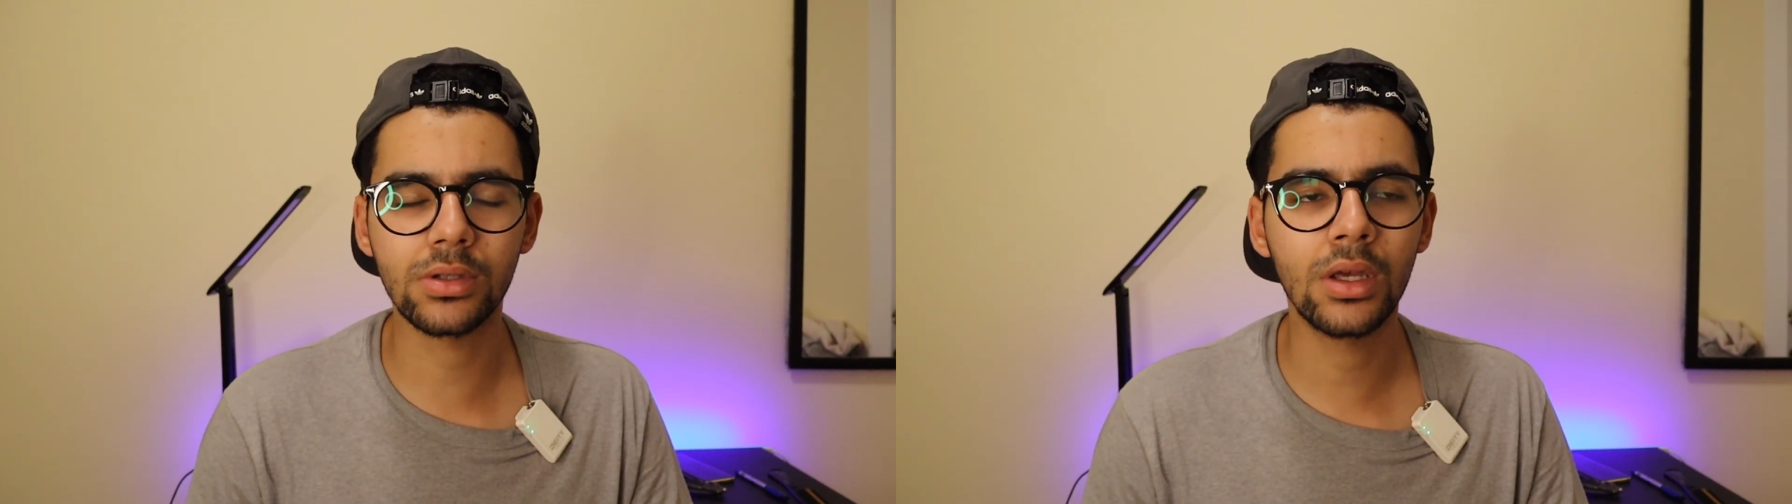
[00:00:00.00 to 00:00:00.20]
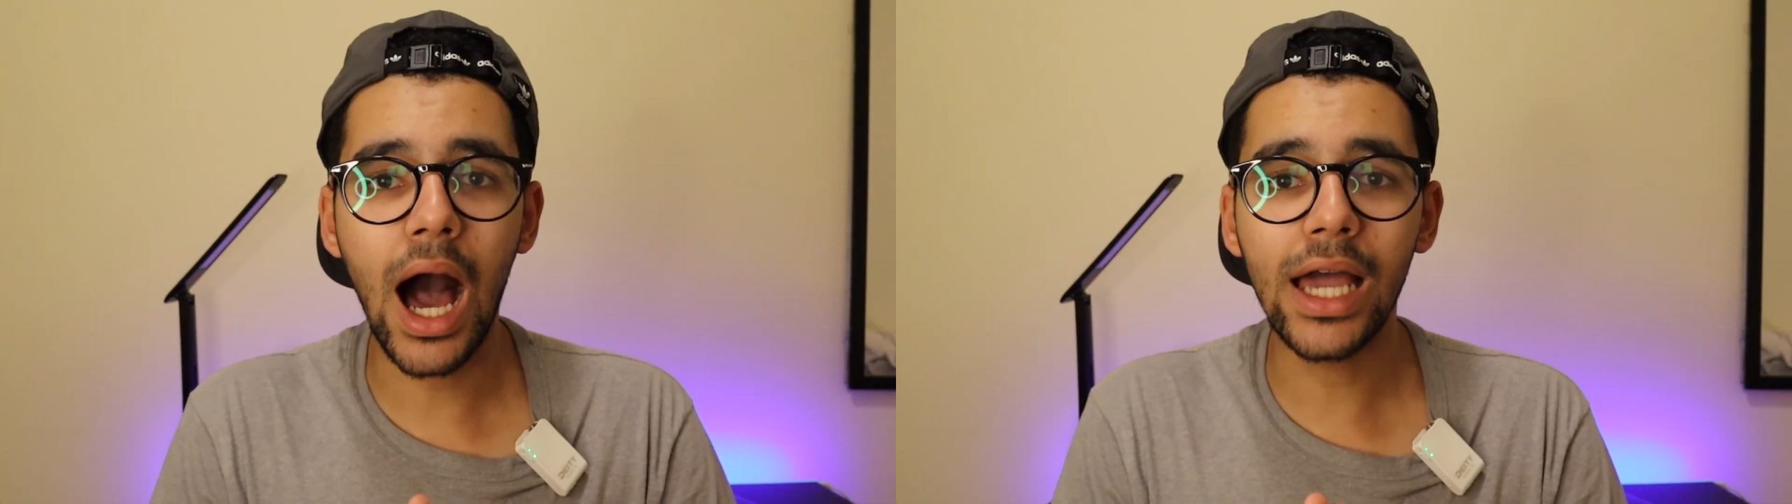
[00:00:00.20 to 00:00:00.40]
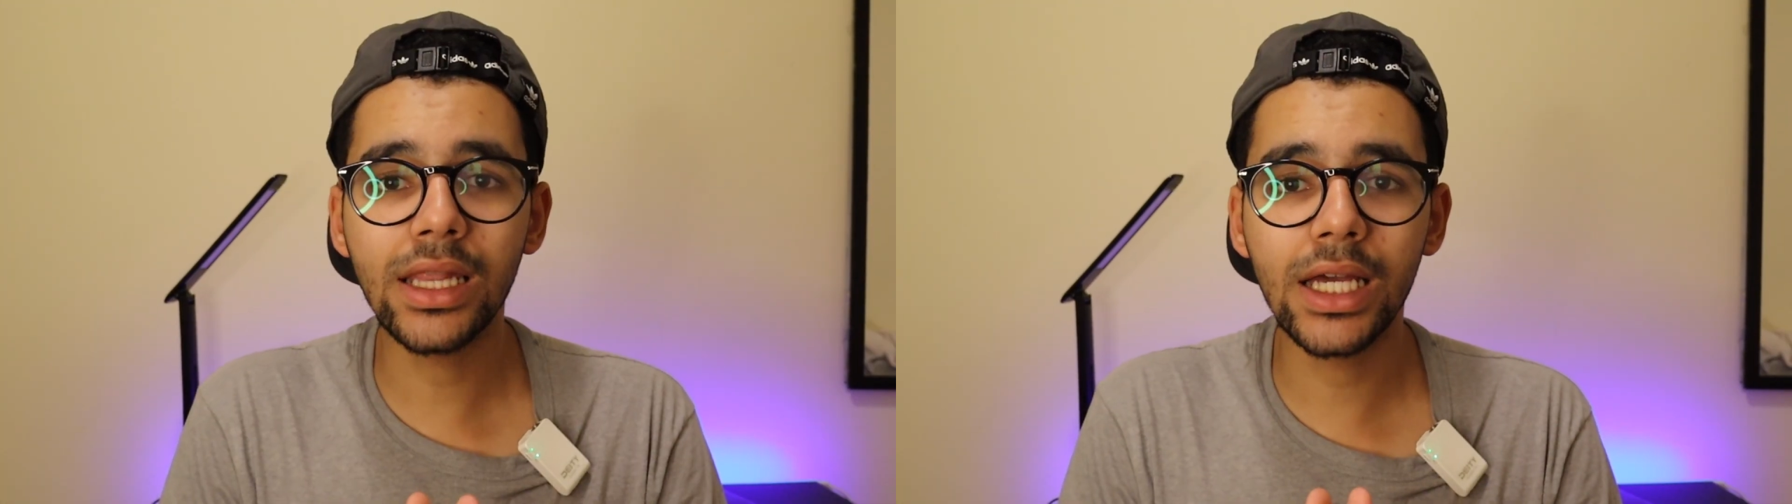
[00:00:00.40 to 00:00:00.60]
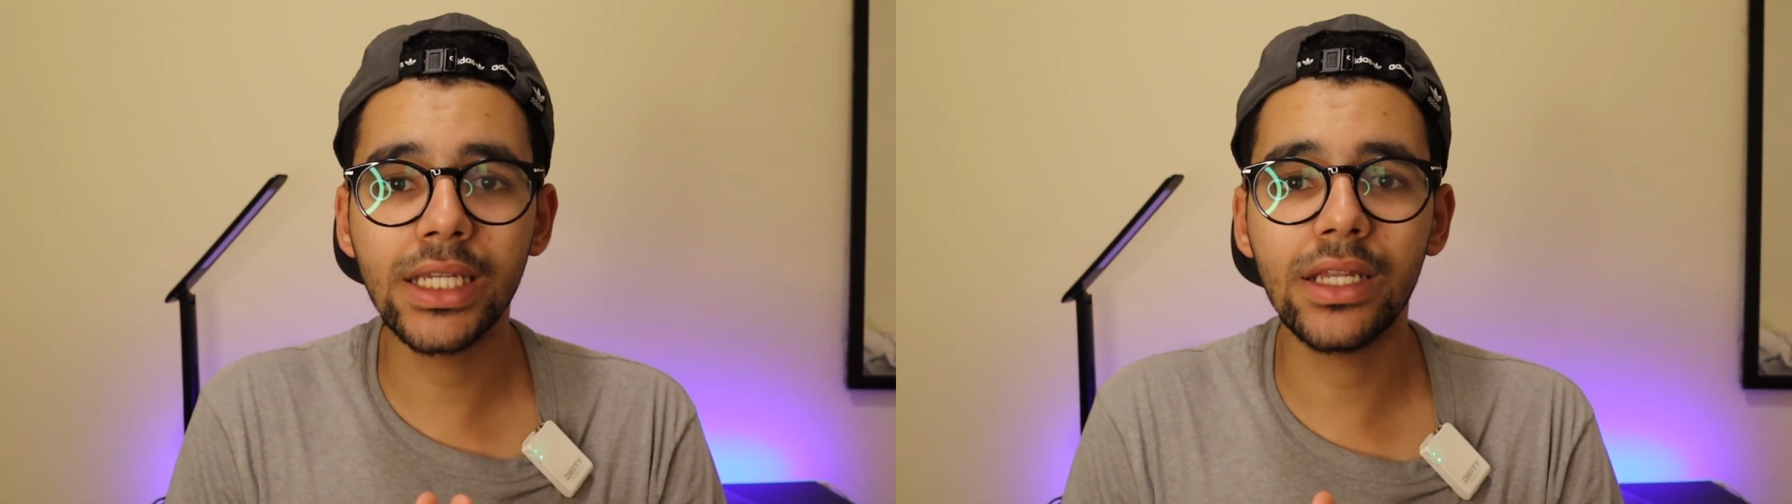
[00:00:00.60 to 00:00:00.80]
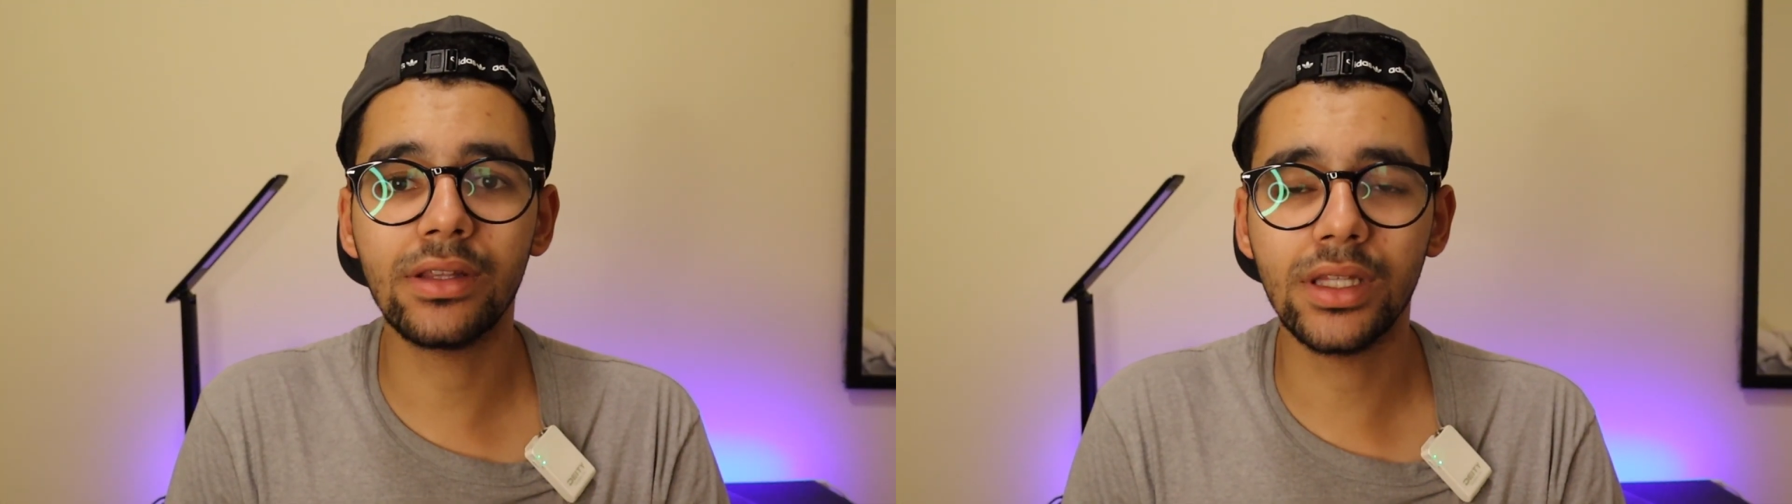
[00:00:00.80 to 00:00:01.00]

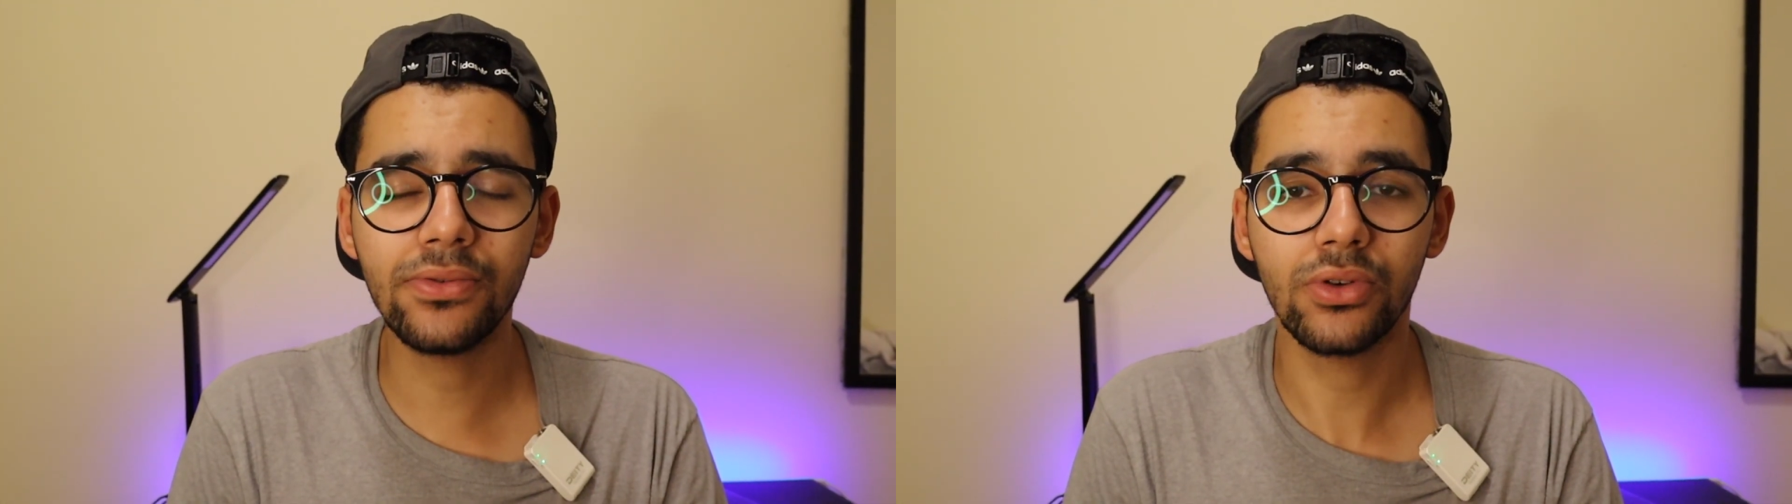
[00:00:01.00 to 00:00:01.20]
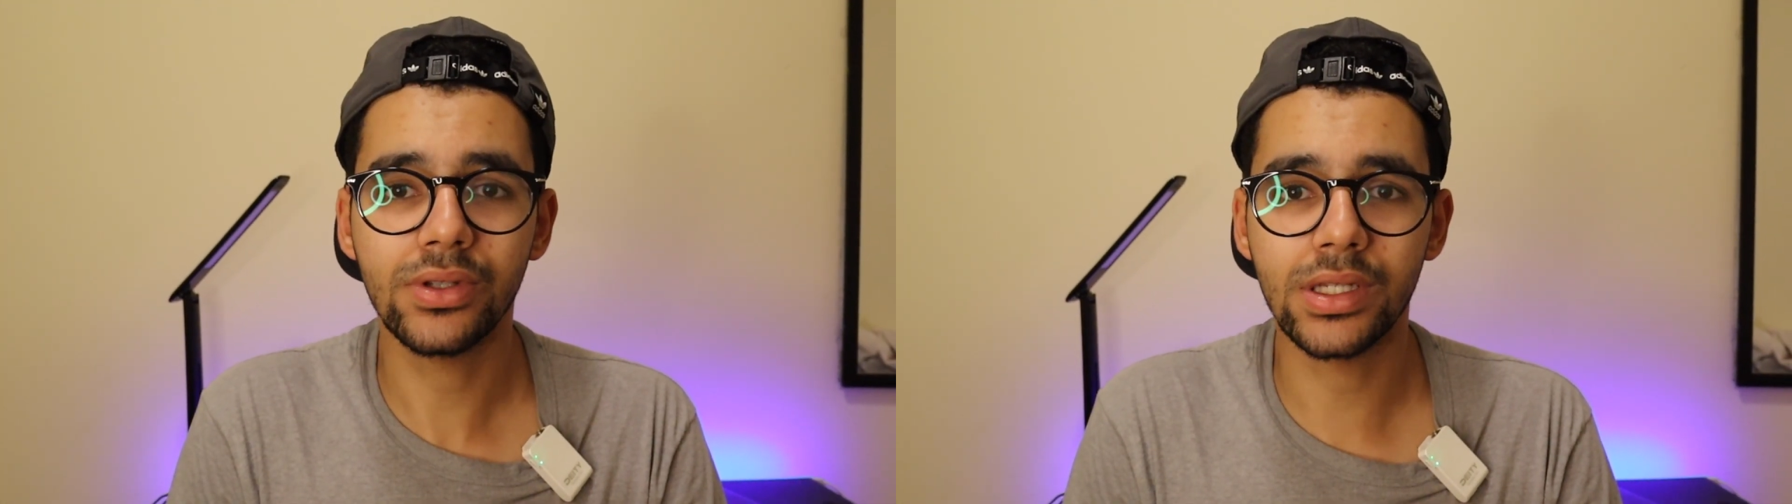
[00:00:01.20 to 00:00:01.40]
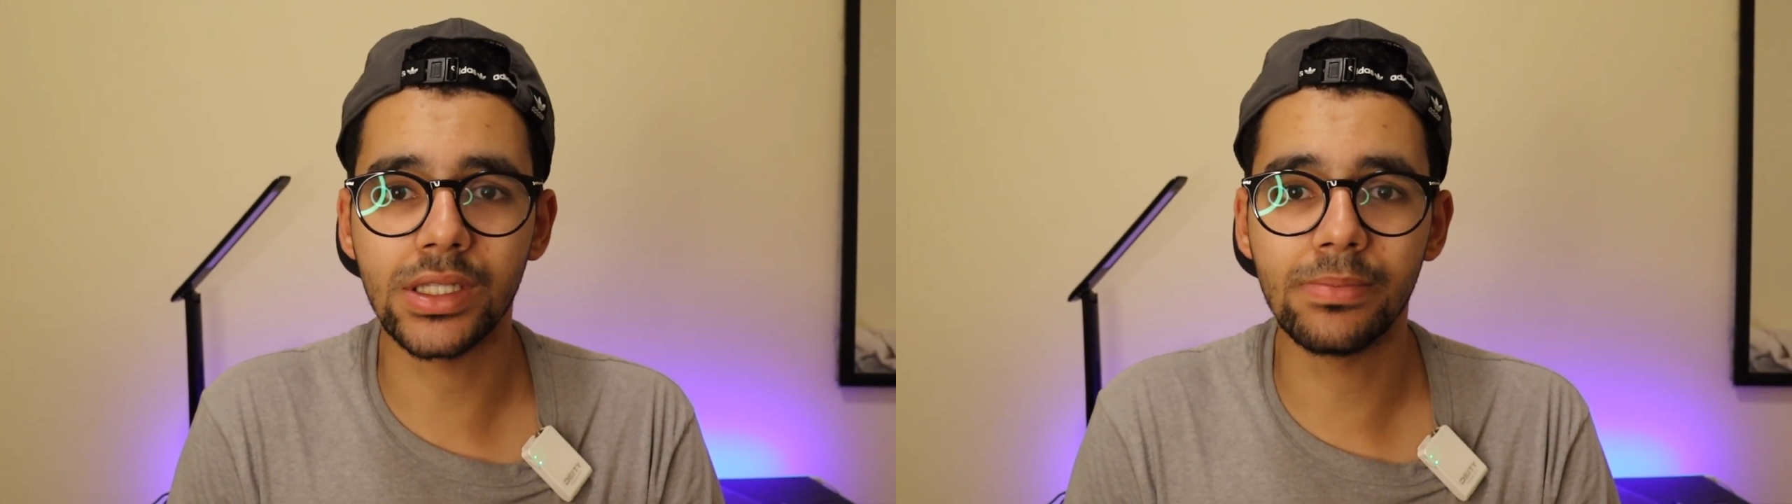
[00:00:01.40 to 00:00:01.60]
Highlighting the differences